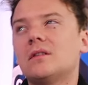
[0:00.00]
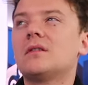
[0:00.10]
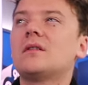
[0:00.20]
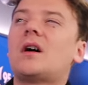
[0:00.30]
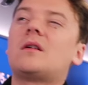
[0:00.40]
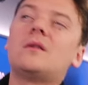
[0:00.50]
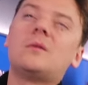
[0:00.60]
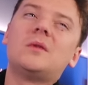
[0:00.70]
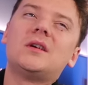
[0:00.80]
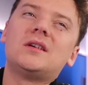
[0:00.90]
I don't
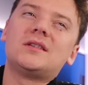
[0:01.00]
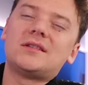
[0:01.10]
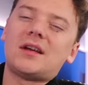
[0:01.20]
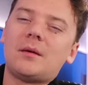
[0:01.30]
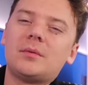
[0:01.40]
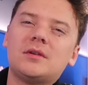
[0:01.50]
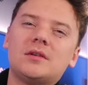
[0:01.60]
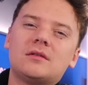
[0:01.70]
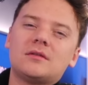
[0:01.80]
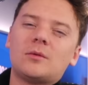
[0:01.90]
know, man. It's just happy. You
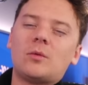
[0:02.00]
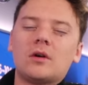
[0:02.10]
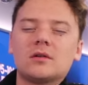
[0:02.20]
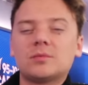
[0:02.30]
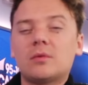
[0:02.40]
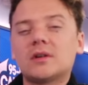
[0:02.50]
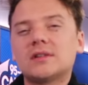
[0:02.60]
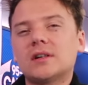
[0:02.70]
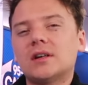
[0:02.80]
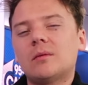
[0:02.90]
know. The world's brought
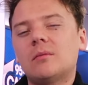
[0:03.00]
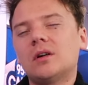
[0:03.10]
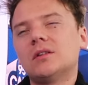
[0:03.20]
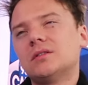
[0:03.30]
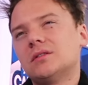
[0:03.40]
us together, bro.